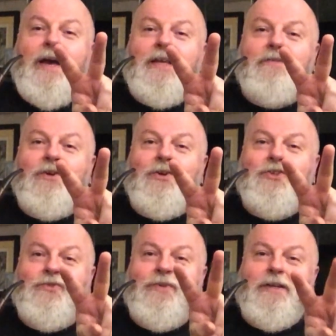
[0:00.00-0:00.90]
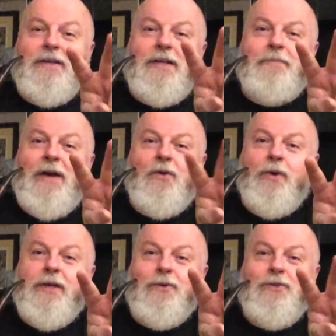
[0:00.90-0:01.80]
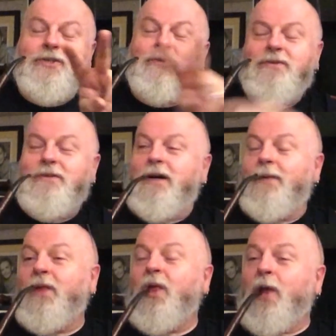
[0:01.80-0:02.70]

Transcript: anniversary in about a week or two's time.